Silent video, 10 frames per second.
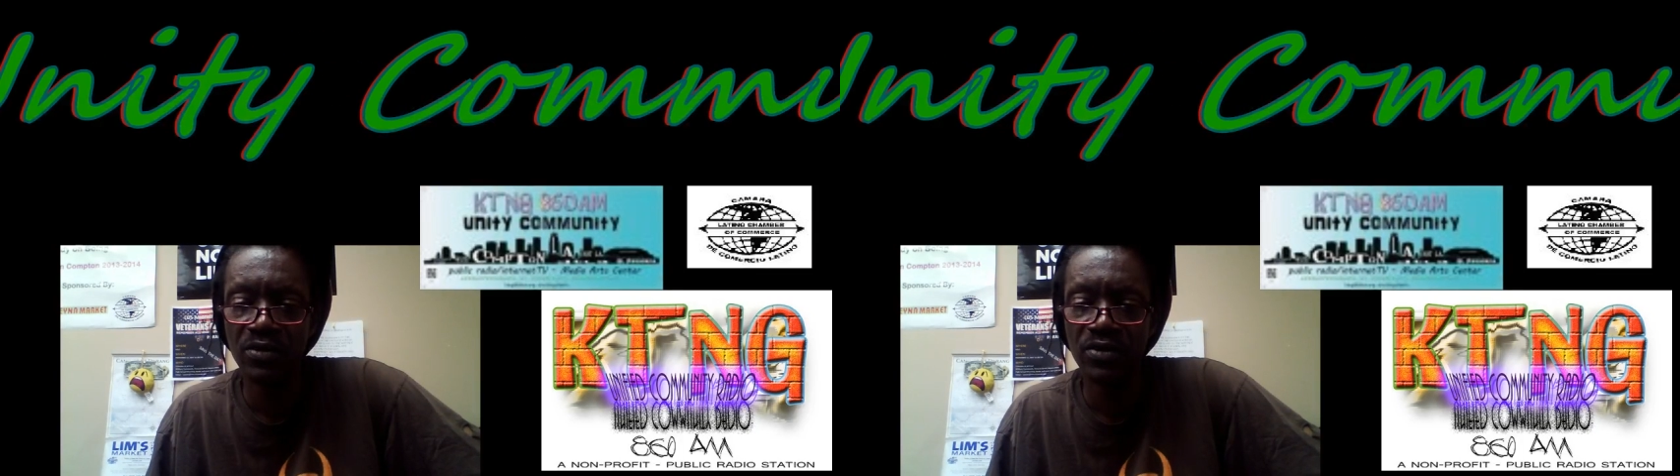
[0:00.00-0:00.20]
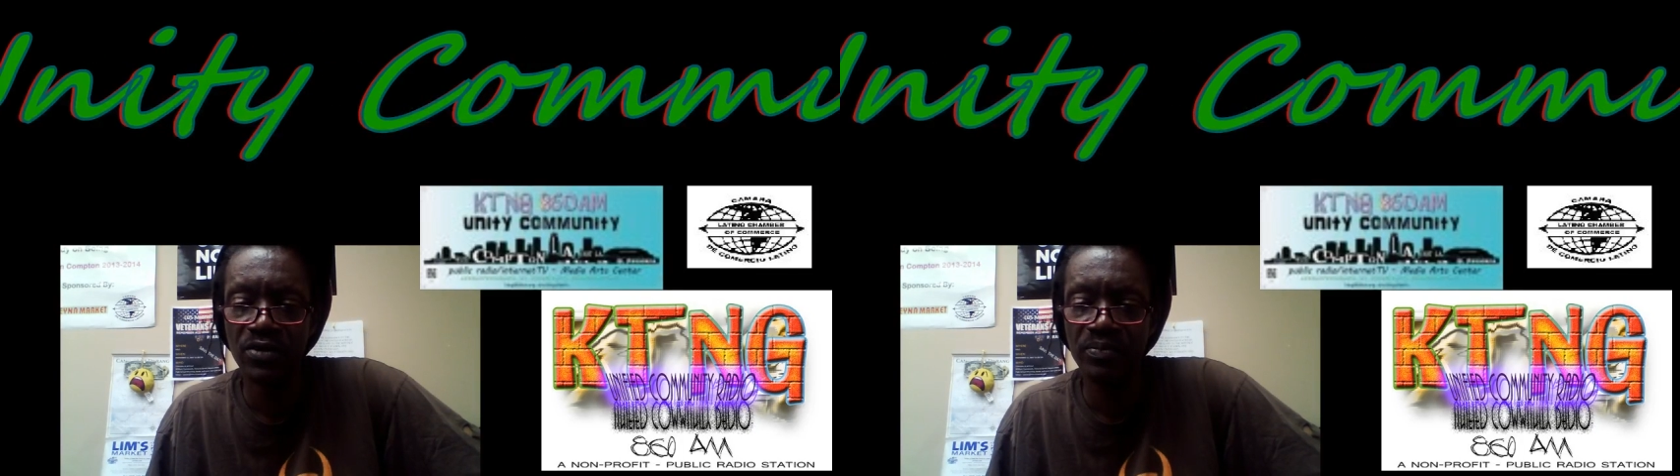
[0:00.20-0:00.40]

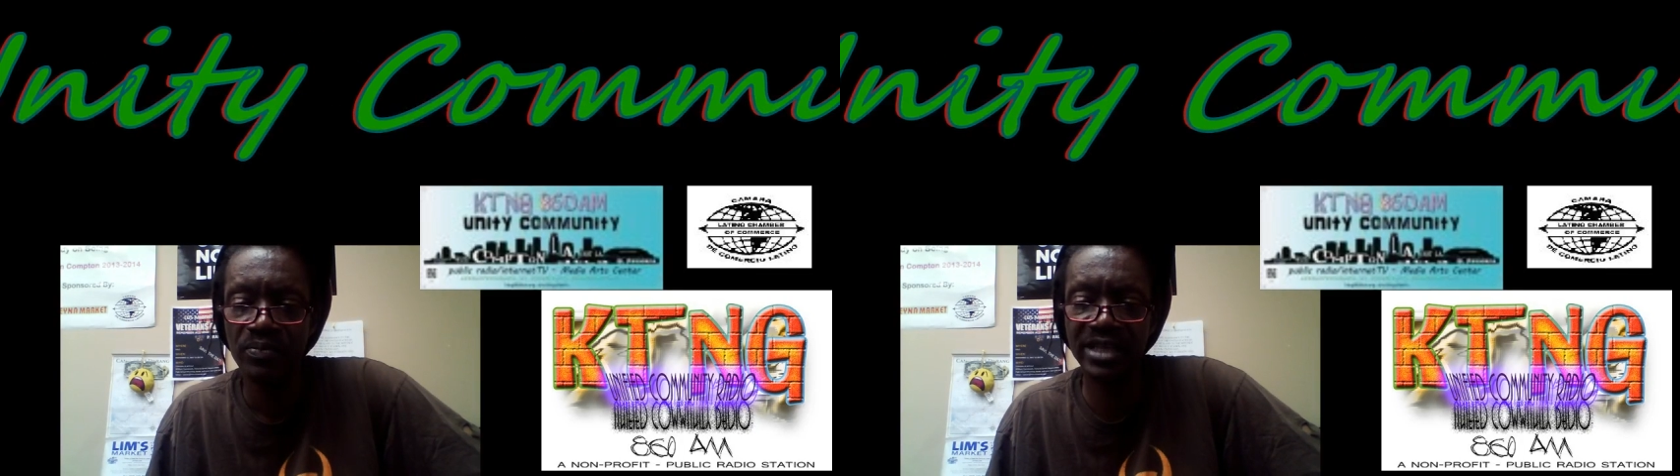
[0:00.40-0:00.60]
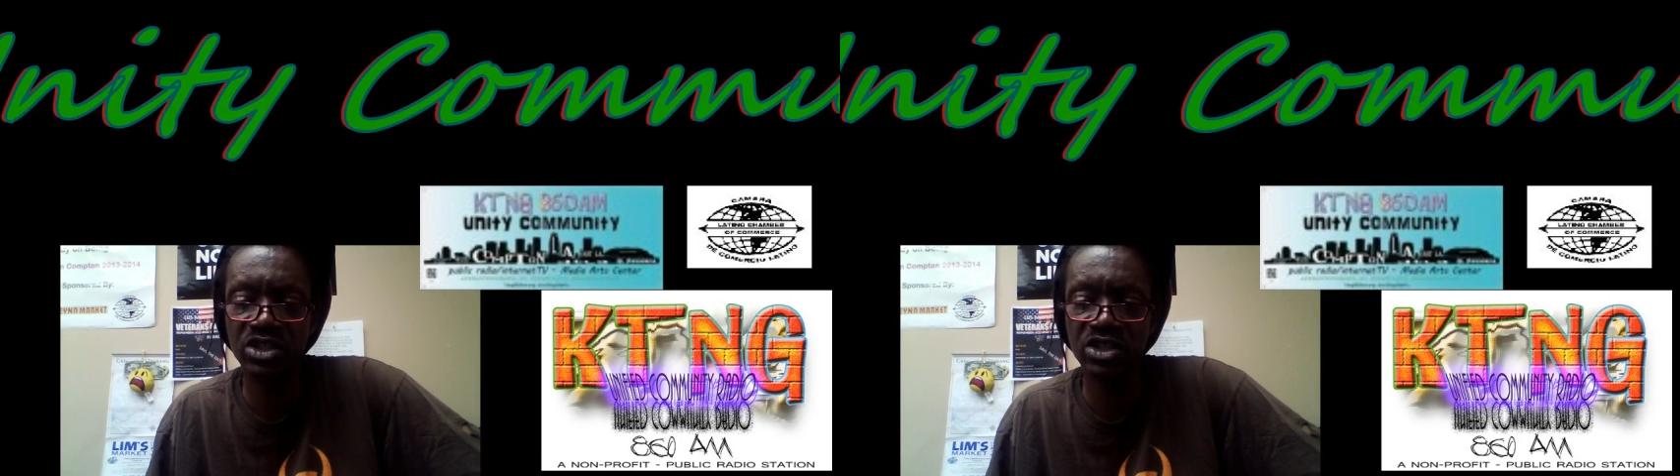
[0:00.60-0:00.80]
Man's
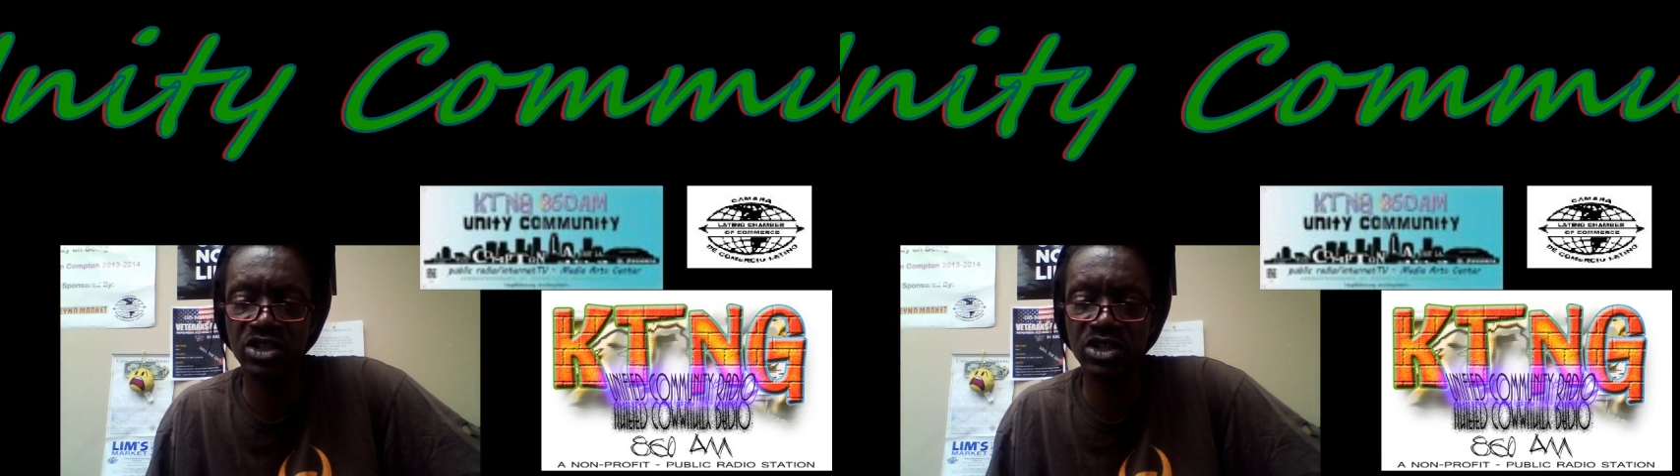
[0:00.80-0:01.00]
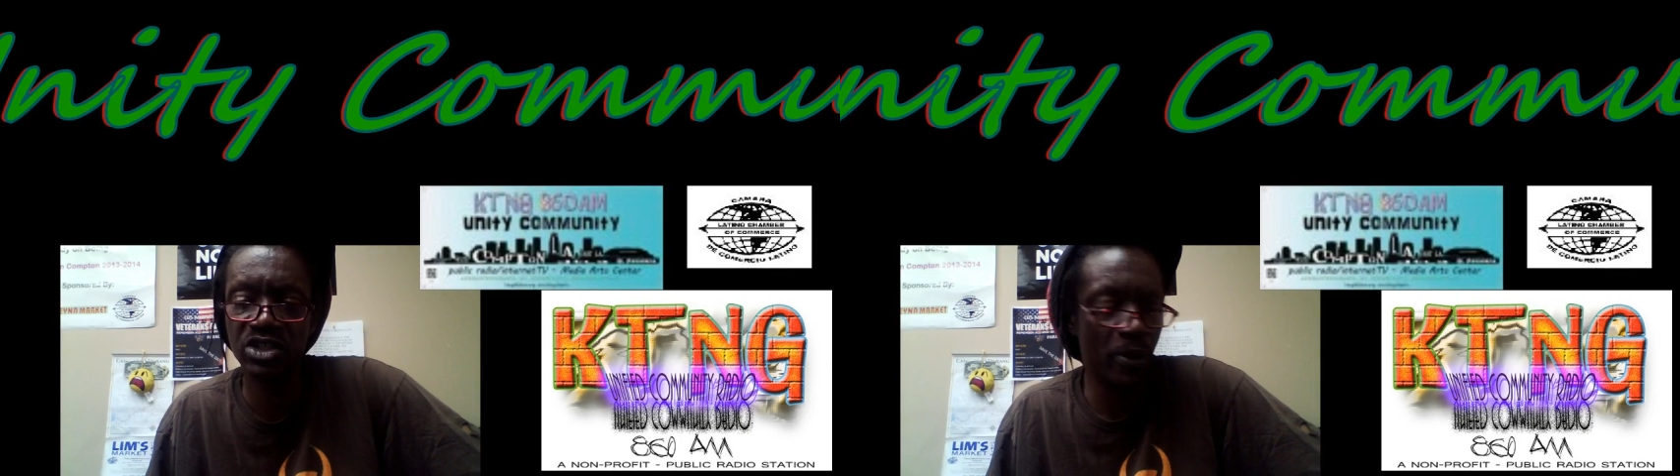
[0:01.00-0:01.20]
law is
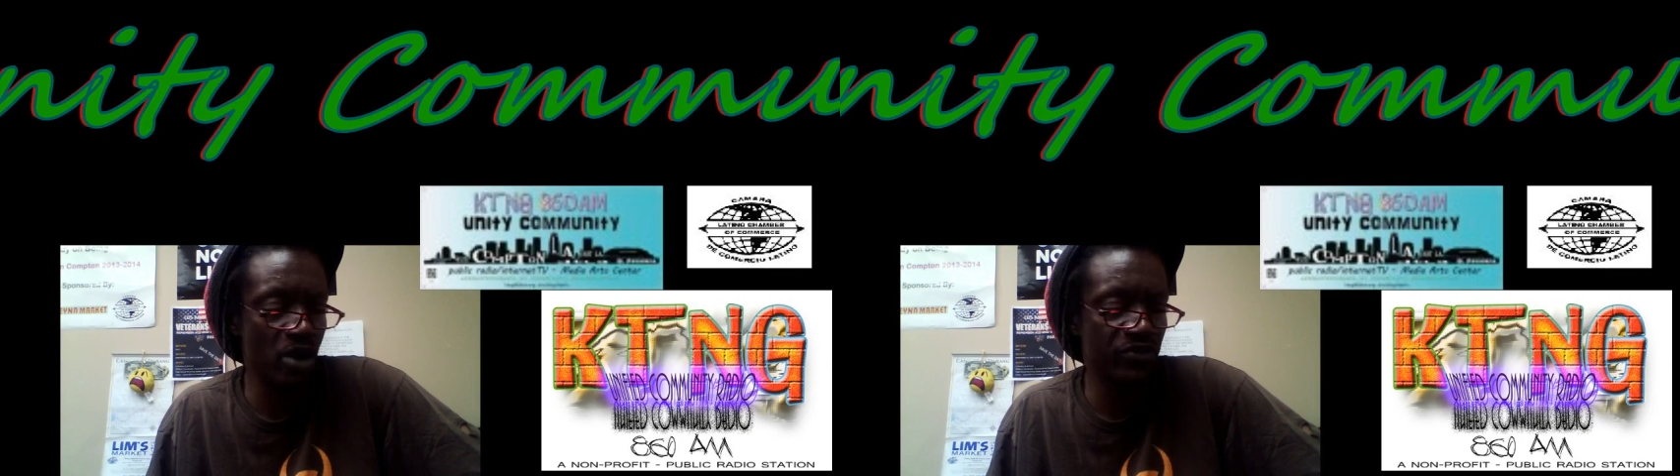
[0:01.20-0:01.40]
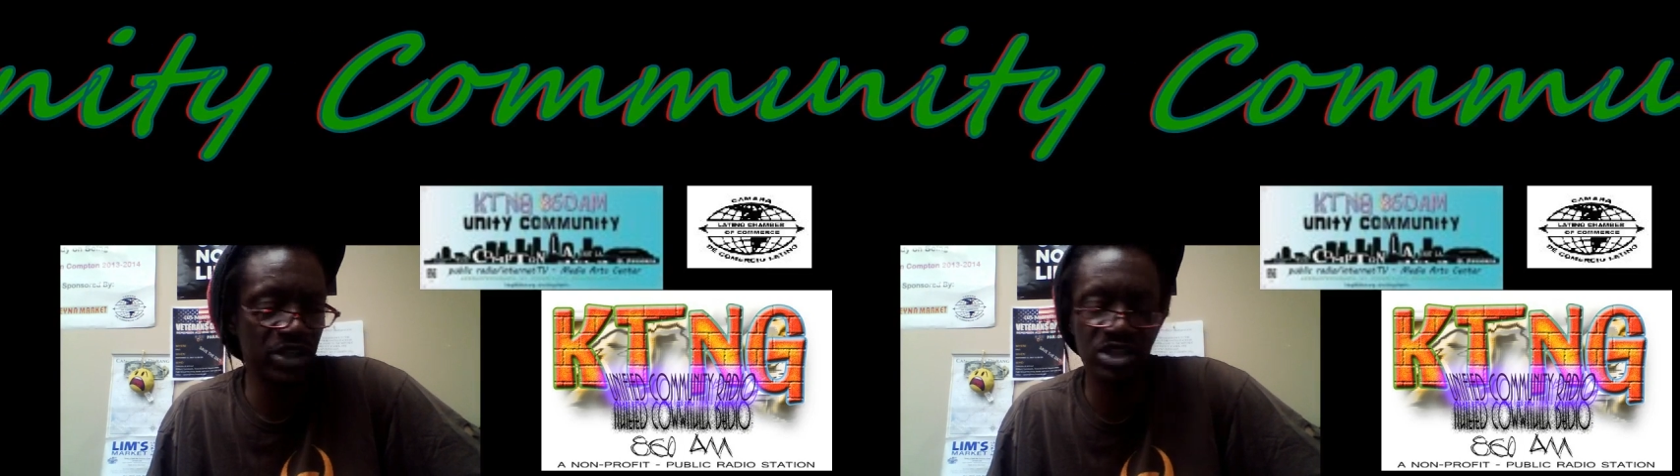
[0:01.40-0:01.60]

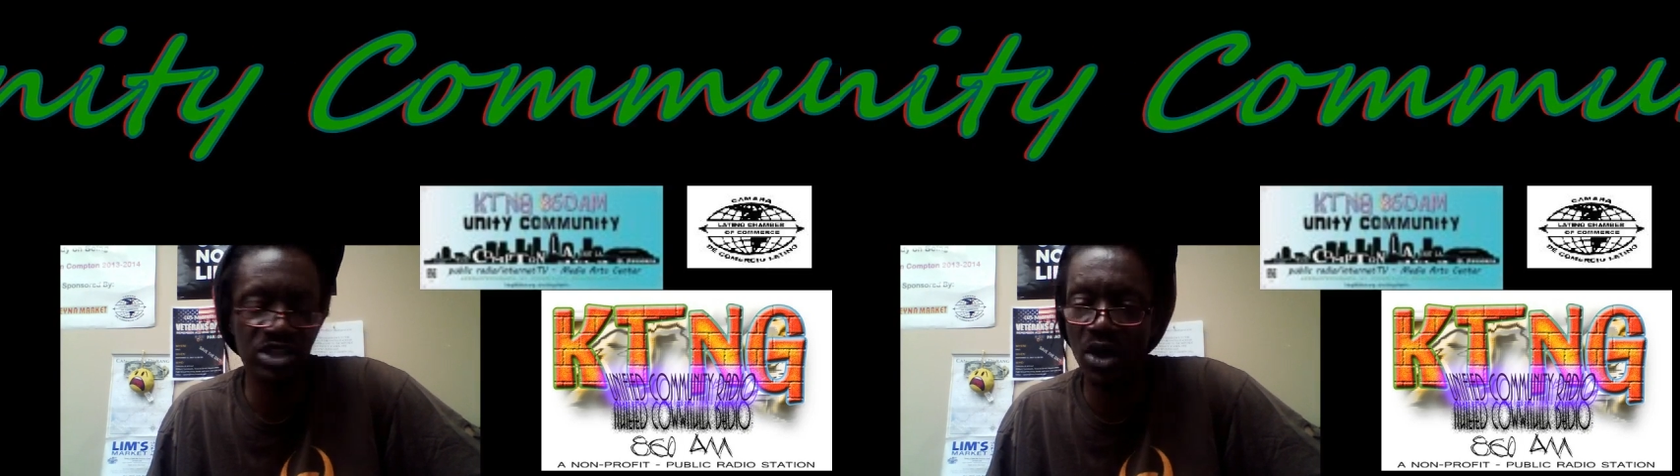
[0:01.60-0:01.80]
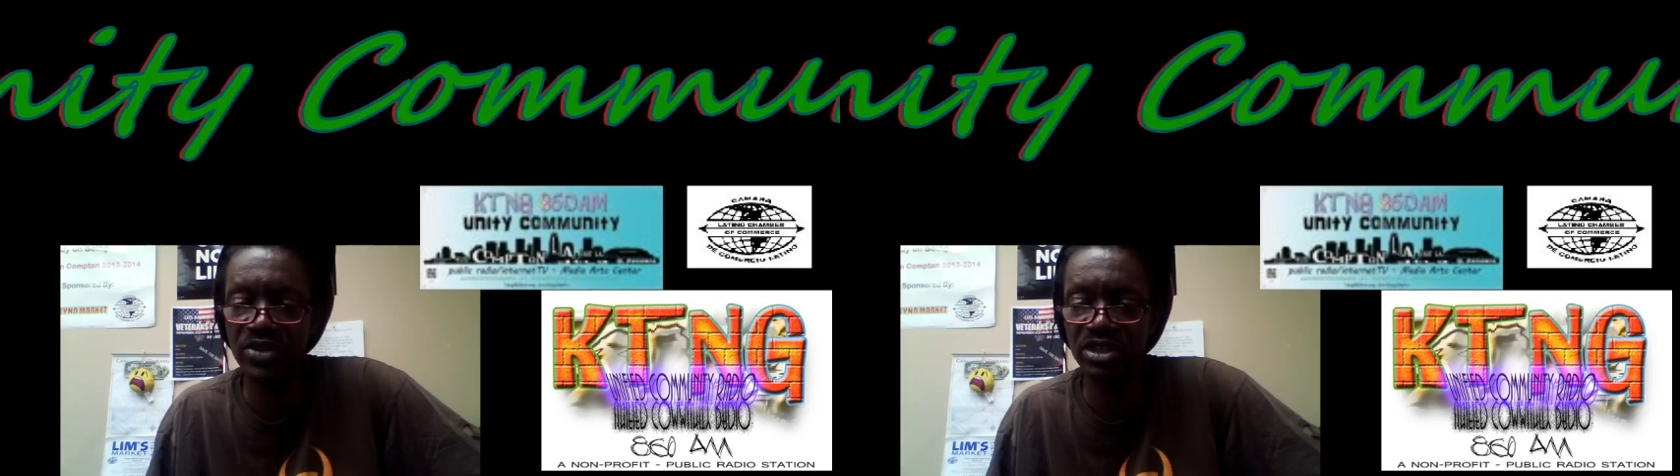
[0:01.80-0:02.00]
superfluous upon
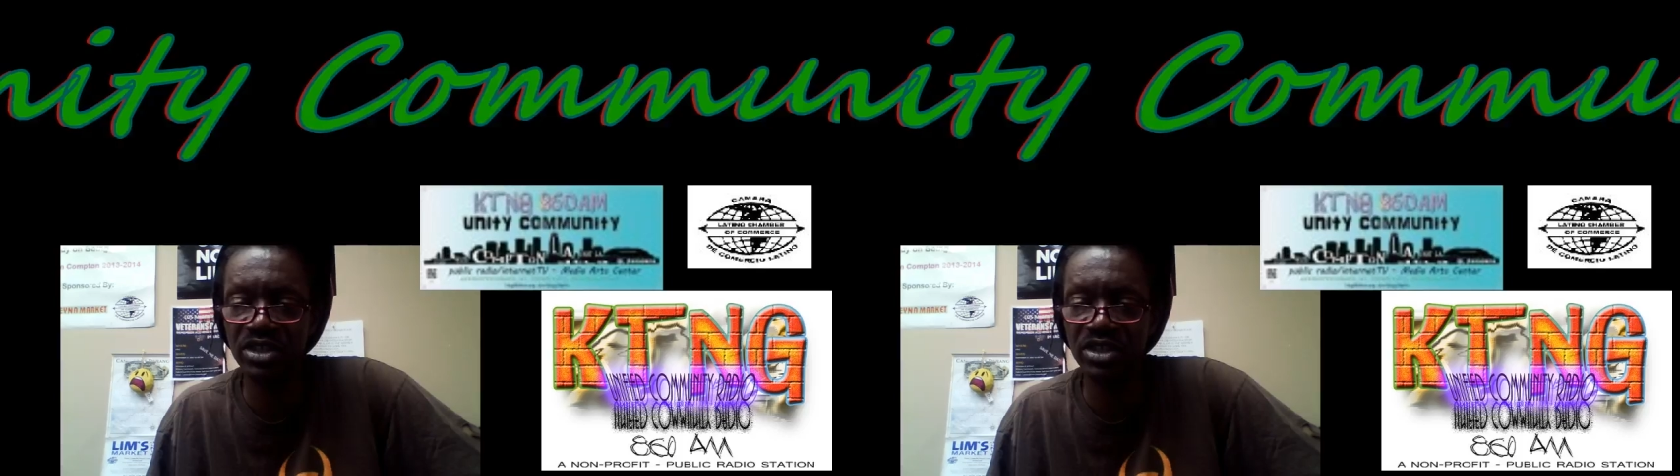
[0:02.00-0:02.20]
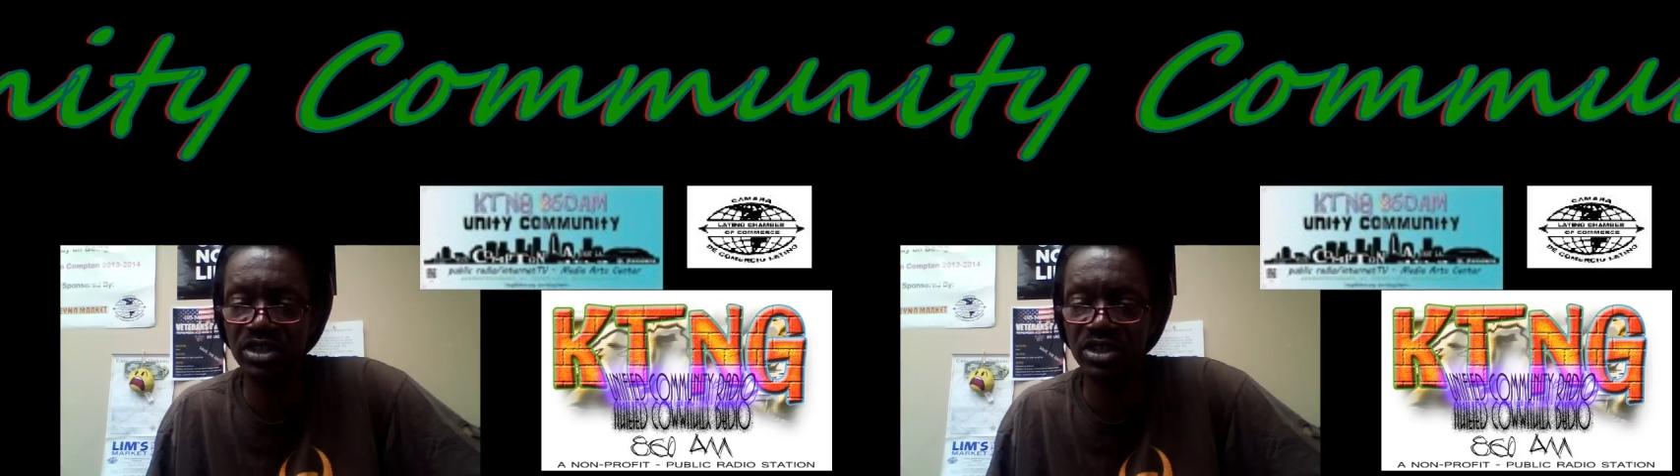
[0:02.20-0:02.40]
this
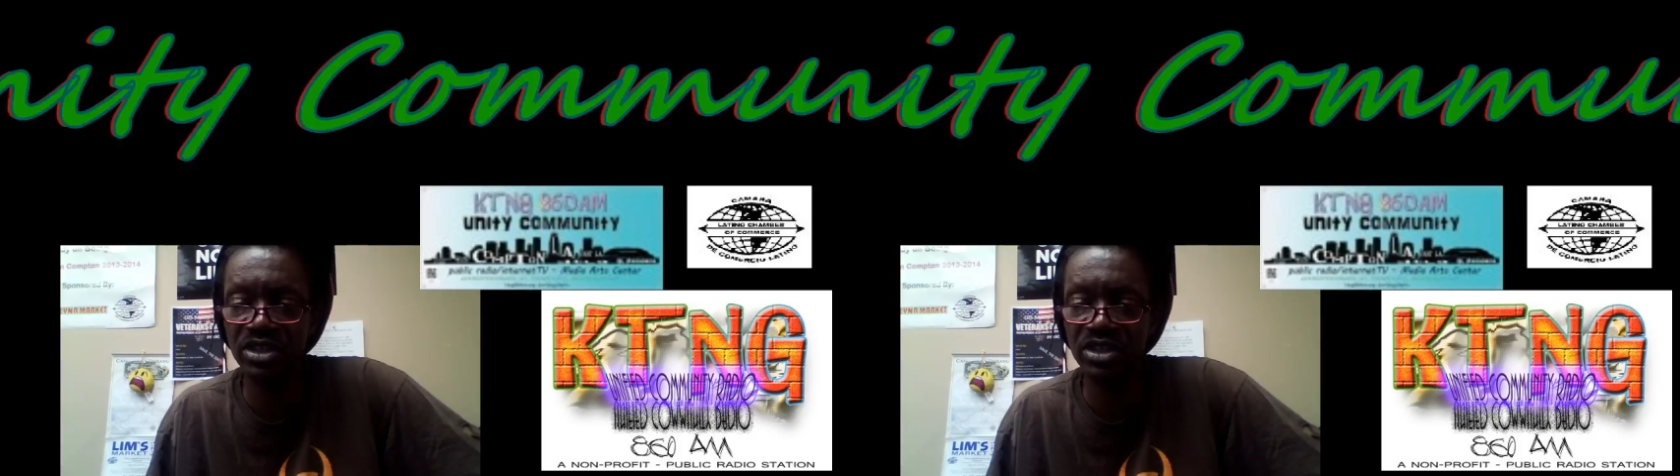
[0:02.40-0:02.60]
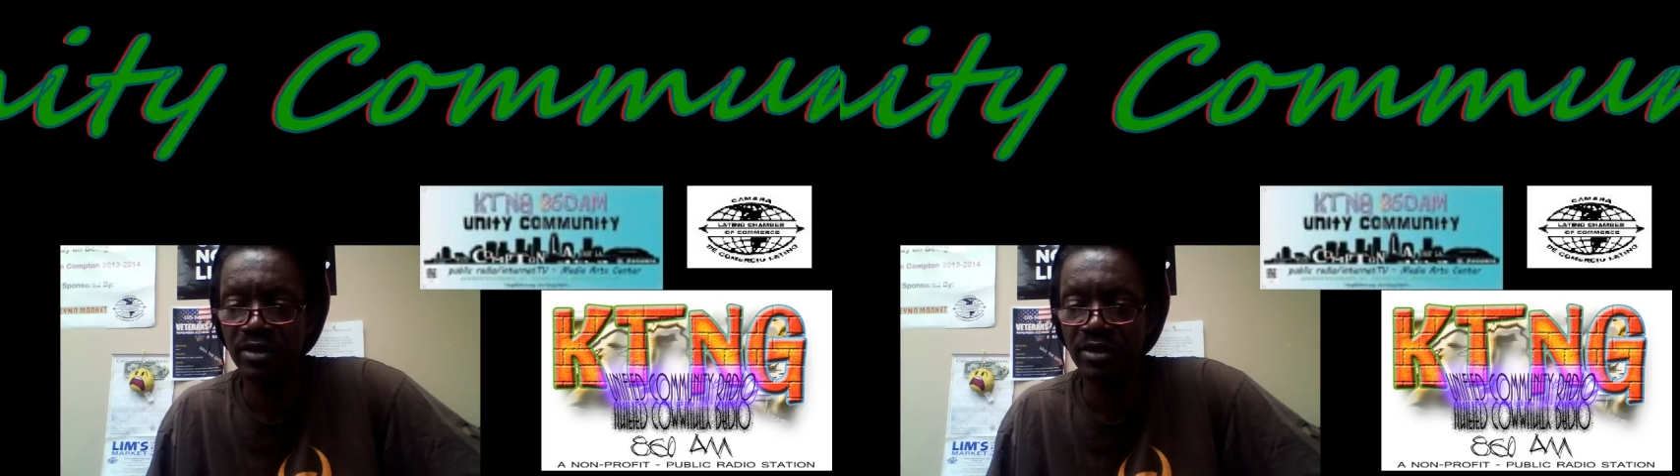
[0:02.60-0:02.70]
ground.